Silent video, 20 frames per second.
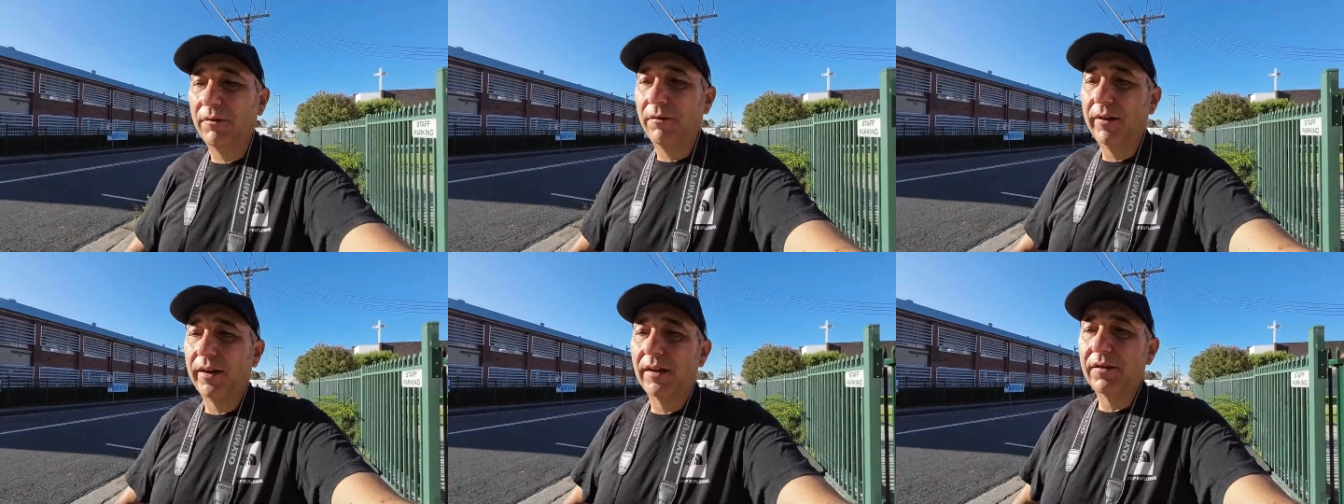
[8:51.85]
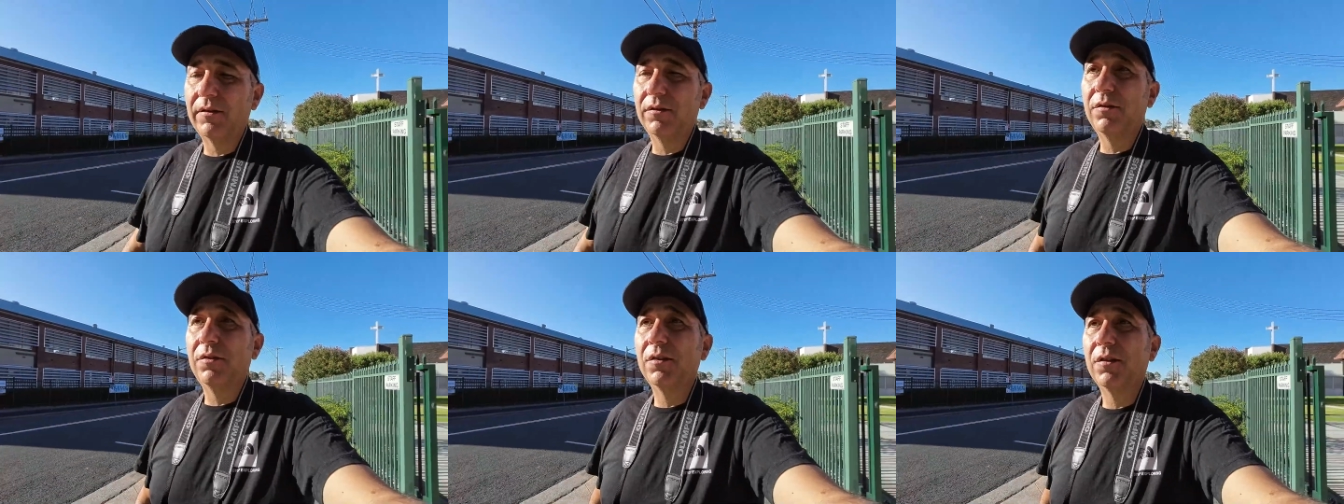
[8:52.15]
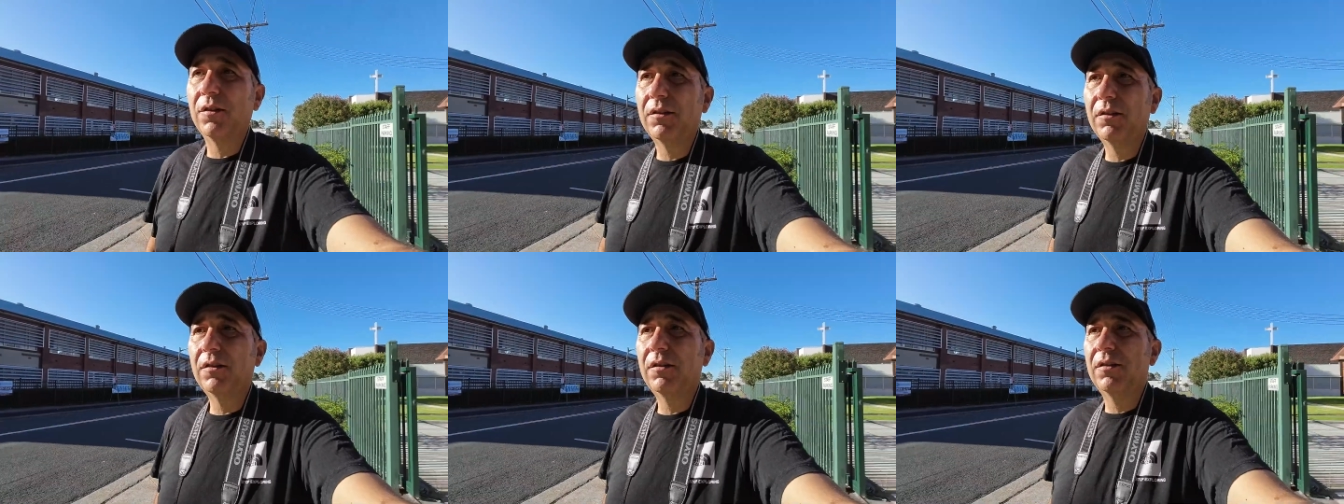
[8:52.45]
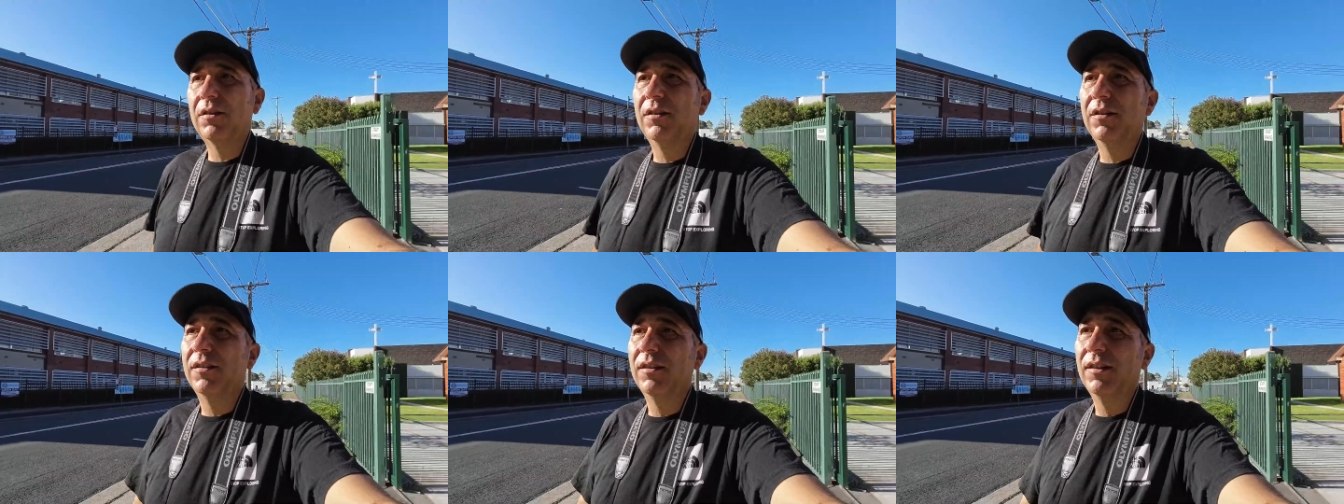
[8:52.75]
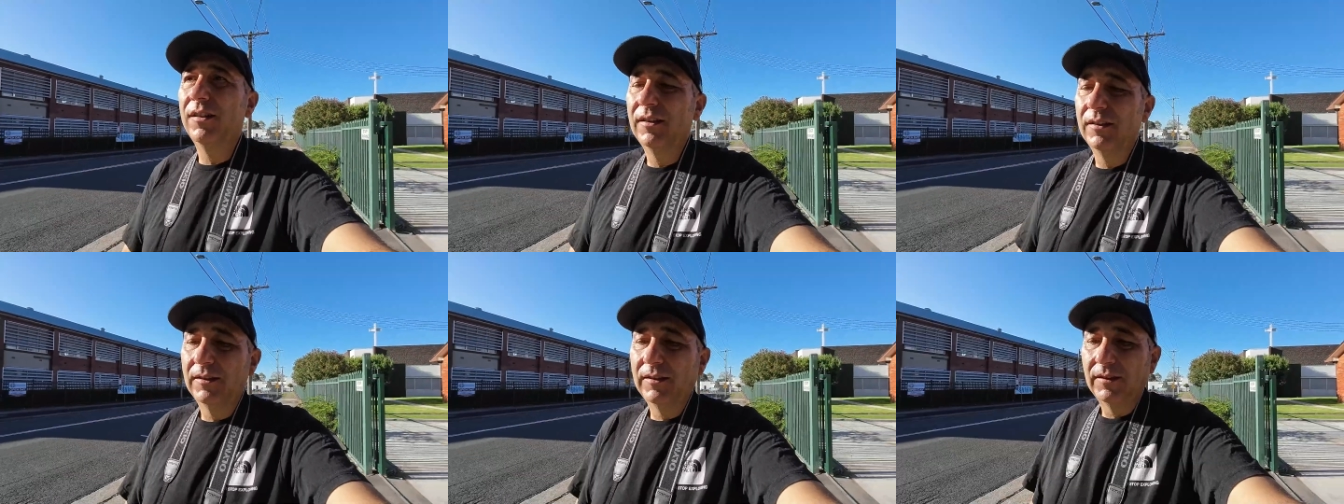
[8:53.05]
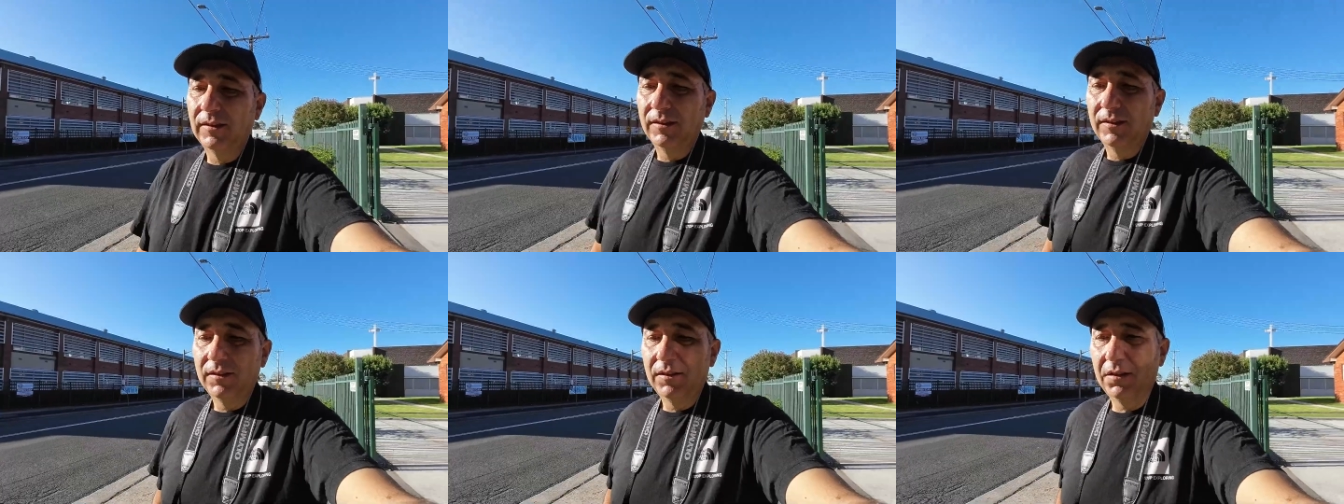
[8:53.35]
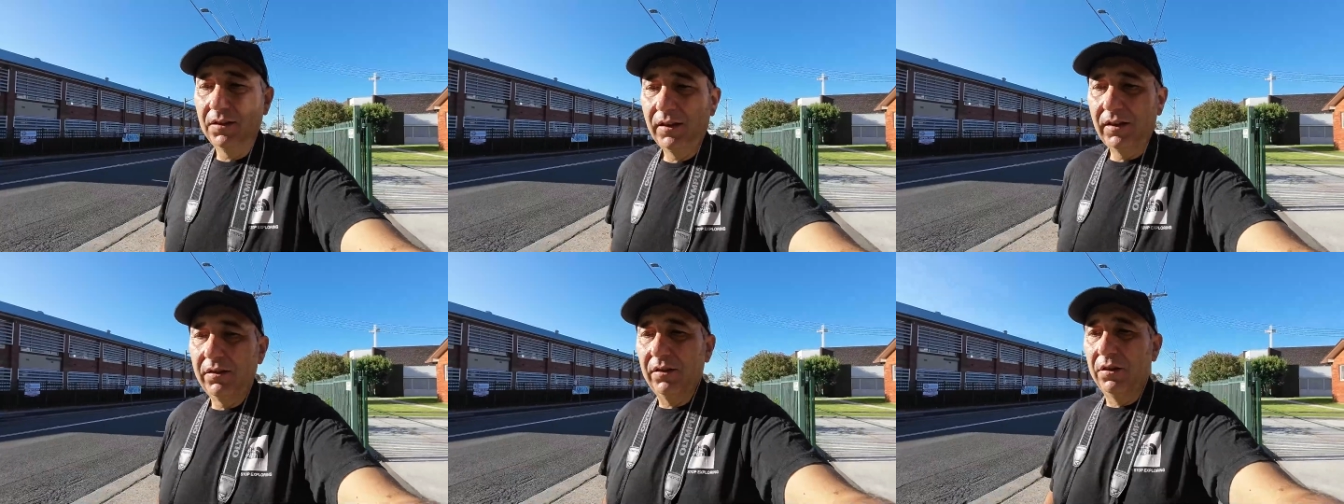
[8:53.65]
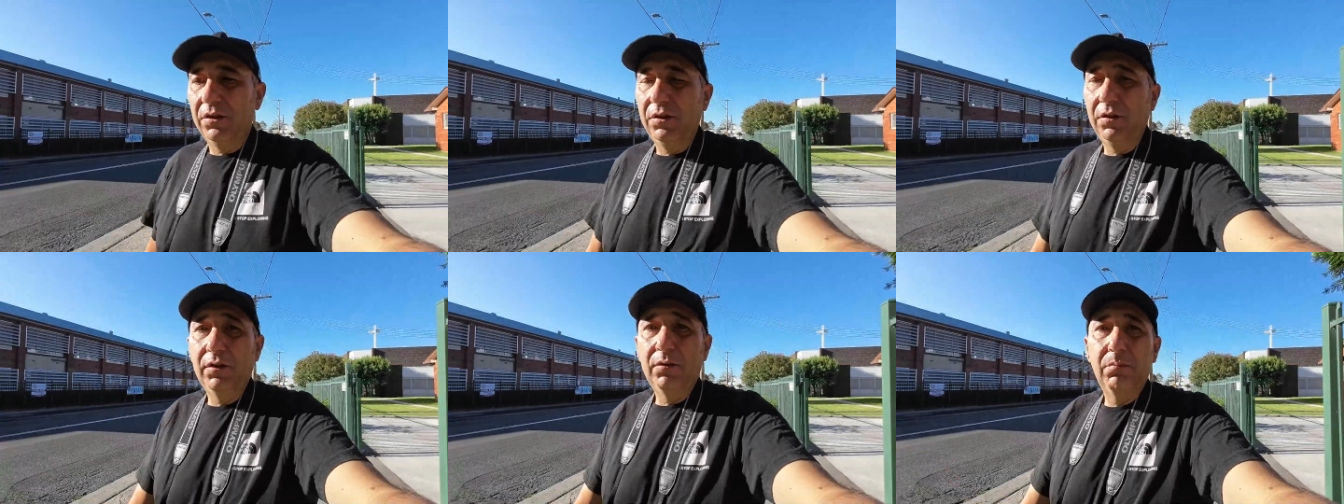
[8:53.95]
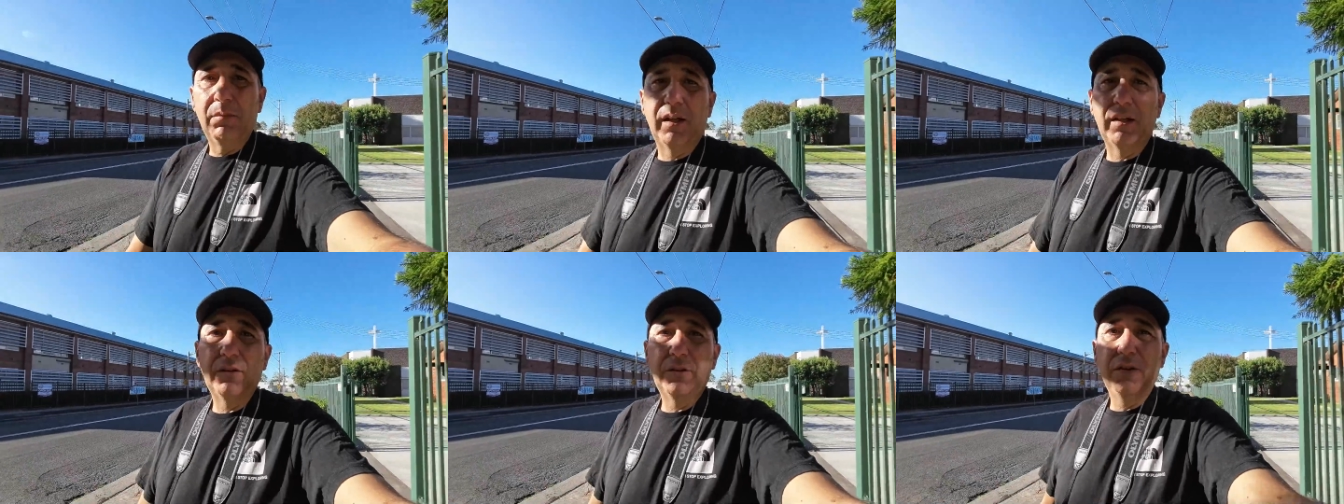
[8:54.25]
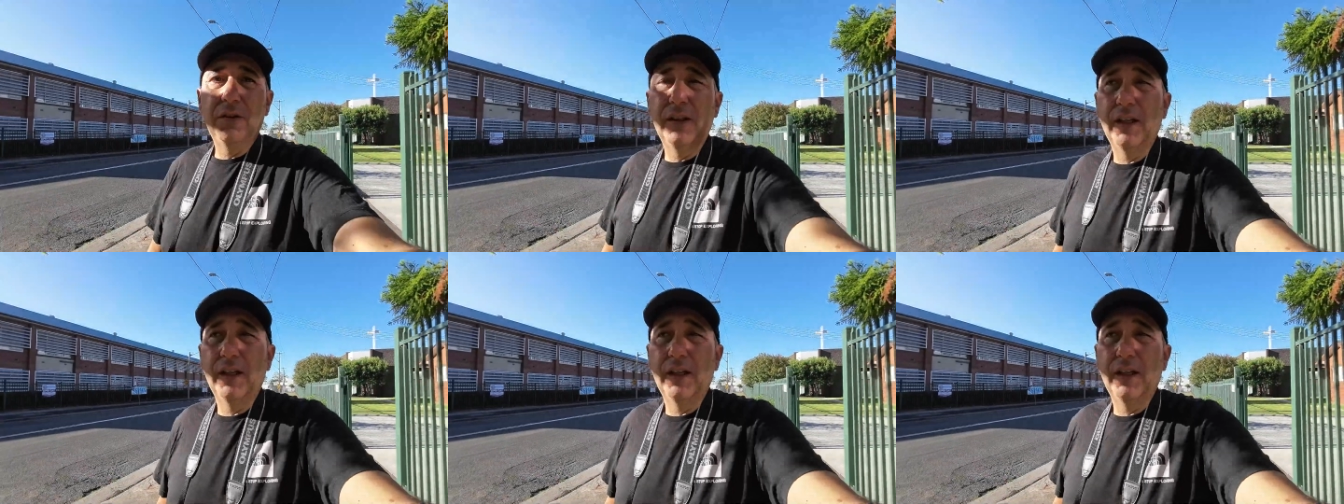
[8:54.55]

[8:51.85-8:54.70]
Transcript: a thousand shots because it doesn't use much.